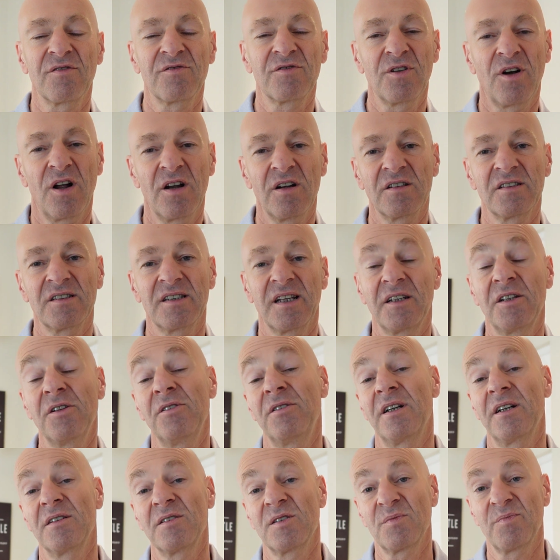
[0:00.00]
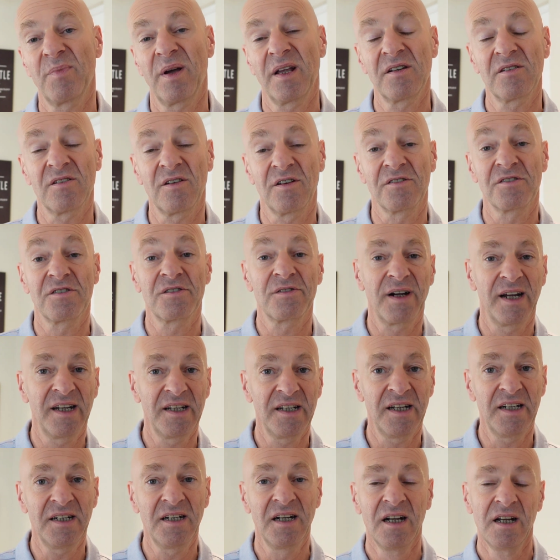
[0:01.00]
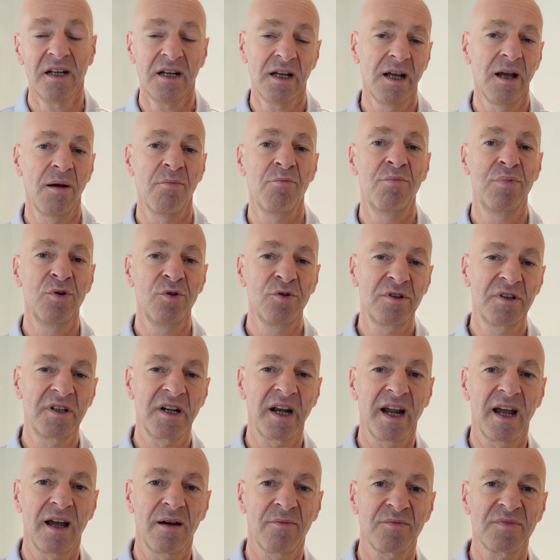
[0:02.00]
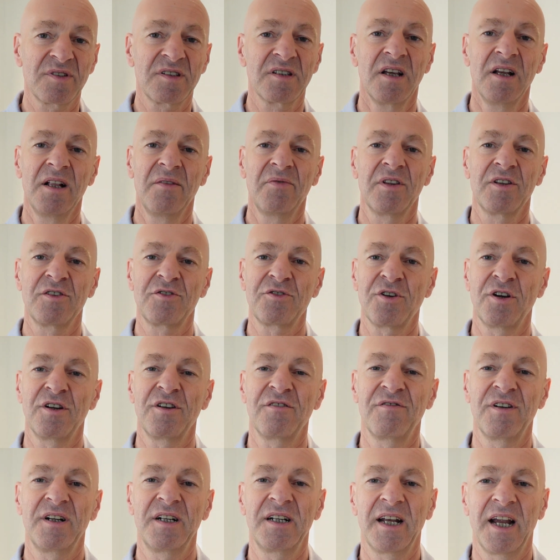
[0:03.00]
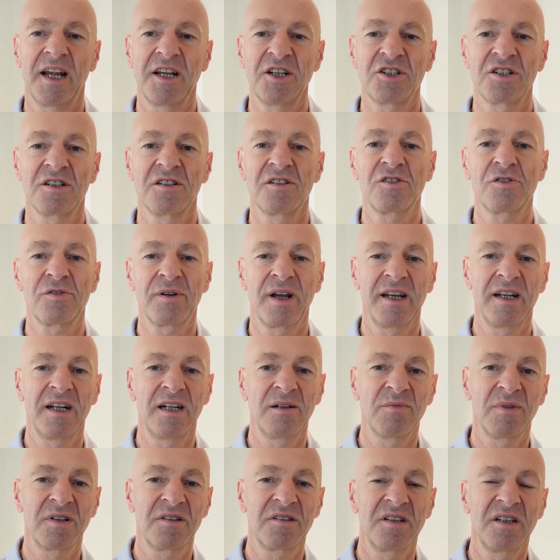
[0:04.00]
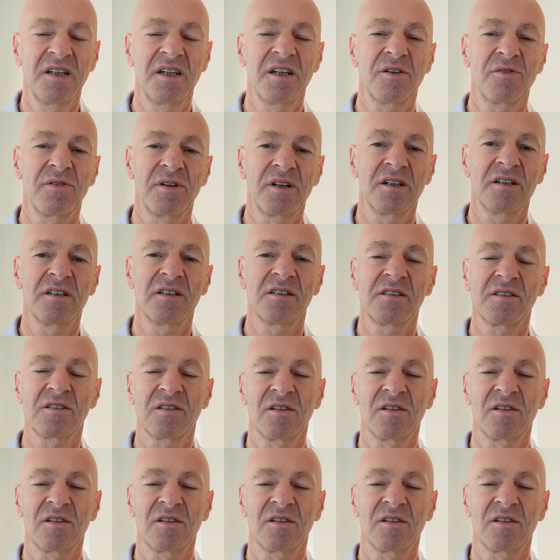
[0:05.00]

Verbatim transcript: of dollars that you can spend on training, boot camps, certification training materials.